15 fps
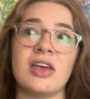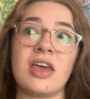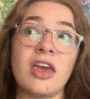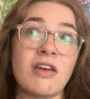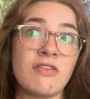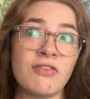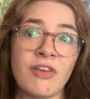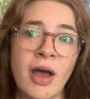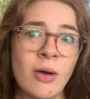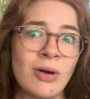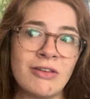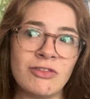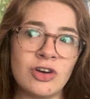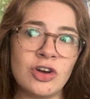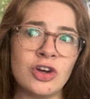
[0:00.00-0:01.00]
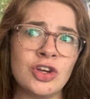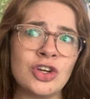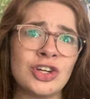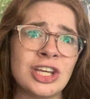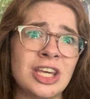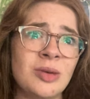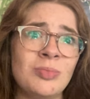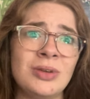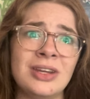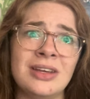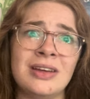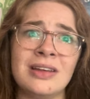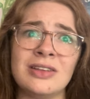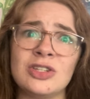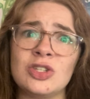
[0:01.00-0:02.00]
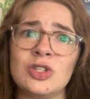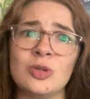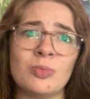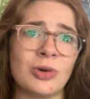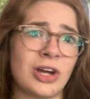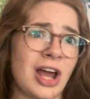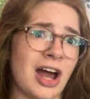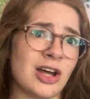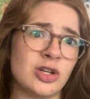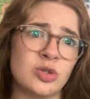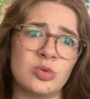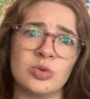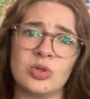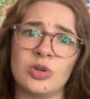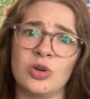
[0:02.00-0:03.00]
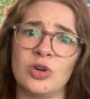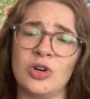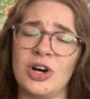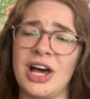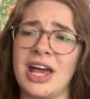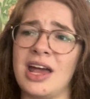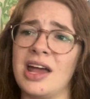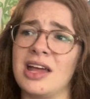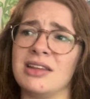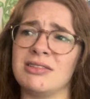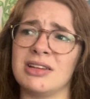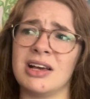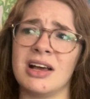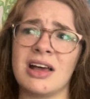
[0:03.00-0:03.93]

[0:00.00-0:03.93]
If, however, you're keeping it super casual and a